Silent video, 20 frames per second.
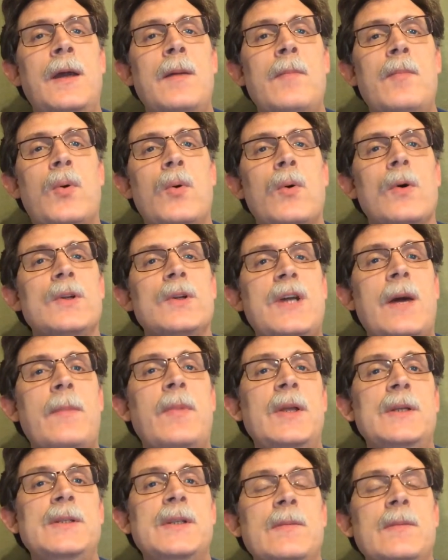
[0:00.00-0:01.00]
import,
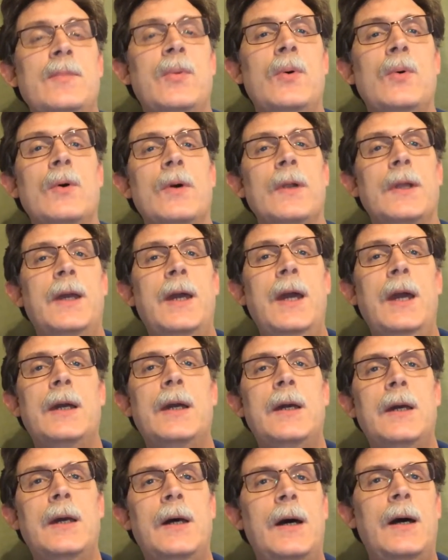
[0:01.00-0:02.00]
Japanese import
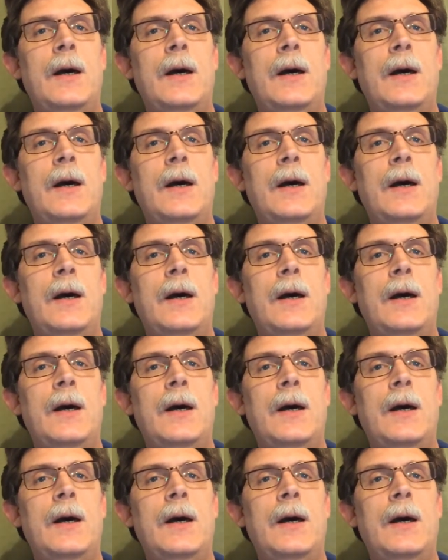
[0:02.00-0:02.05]
kick.